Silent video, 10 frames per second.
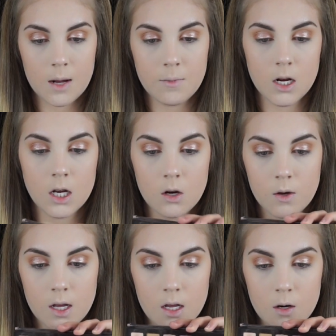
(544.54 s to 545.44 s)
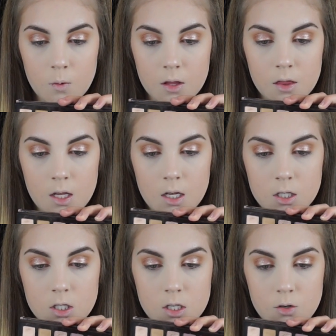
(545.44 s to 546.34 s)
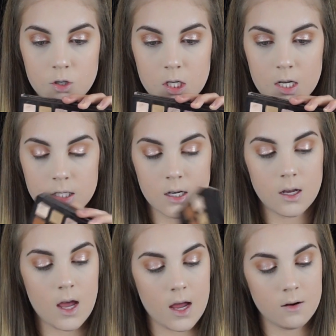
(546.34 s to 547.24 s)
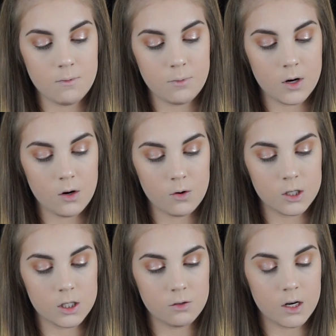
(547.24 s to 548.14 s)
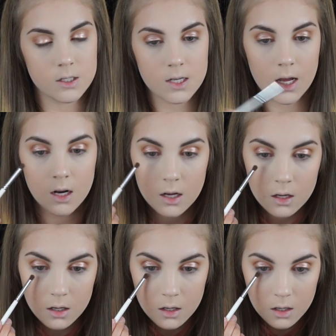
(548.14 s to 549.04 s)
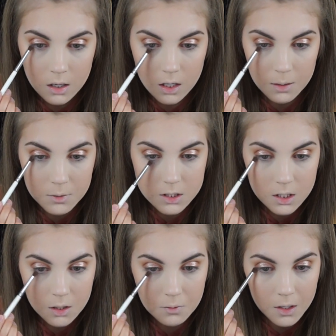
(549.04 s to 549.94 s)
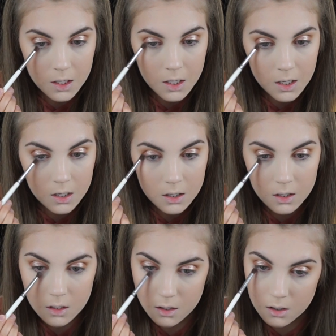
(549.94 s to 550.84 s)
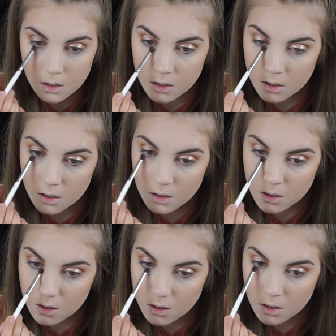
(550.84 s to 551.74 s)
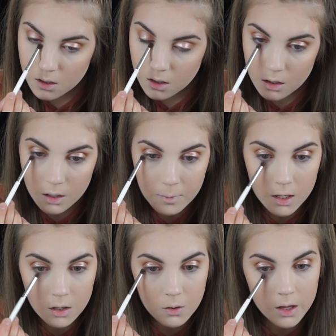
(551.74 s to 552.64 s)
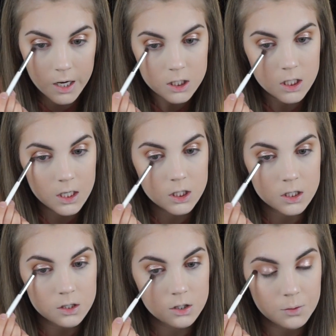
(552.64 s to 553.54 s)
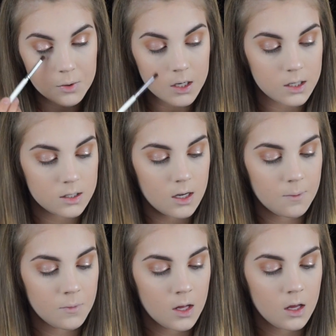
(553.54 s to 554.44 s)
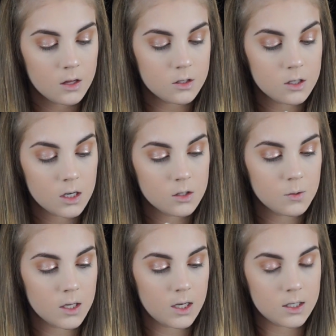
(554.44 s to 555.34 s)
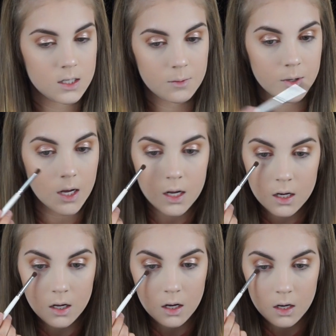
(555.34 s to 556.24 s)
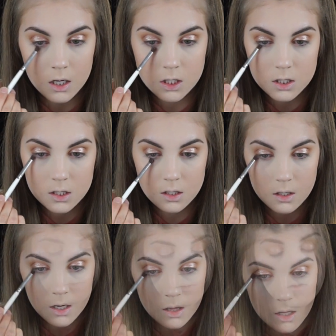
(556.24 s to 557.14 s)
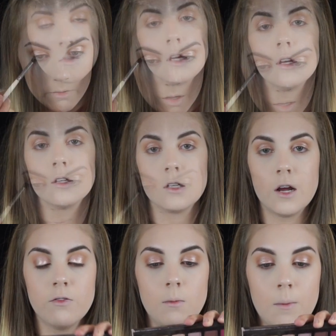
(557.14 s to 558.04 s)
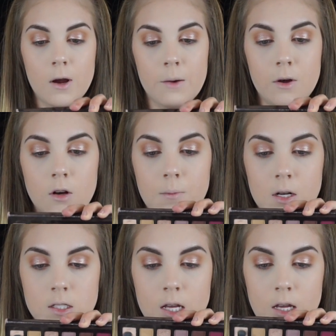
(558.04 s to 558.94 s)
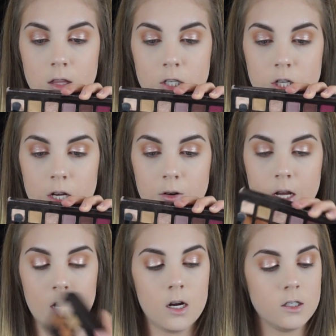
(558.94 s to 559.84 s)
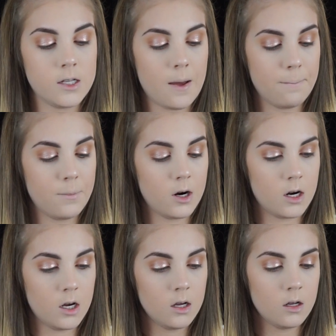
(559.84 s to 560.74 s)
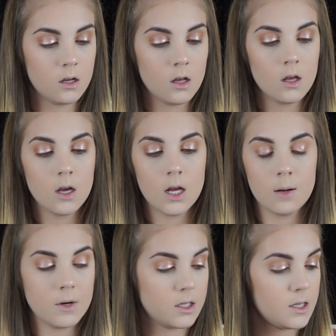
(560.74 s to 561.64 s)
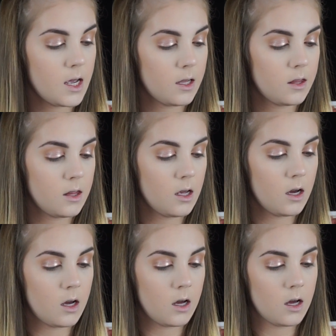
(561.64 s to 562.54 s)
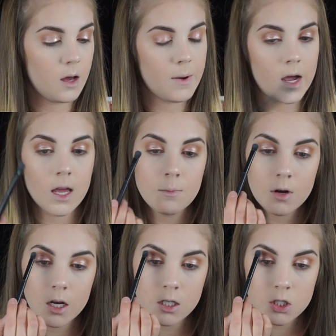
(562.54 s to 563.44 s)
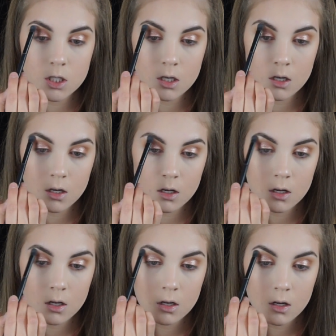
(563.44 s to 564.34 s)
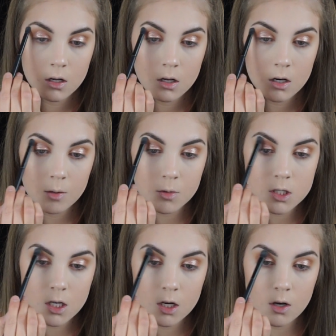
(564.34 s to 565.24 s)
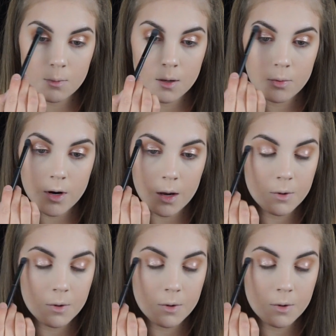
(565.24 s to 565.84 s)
I'm going to go in with these 2 shades again, Burnt Orange and Raw Sienna, and I'm just going to run it along my lower lash line, just super easy. This look is really easy, but I love it. So now for my brow bone, I'm going to take this shade right here, Tempera, and I'm going to take a packing brush. I'm just going to go on my brow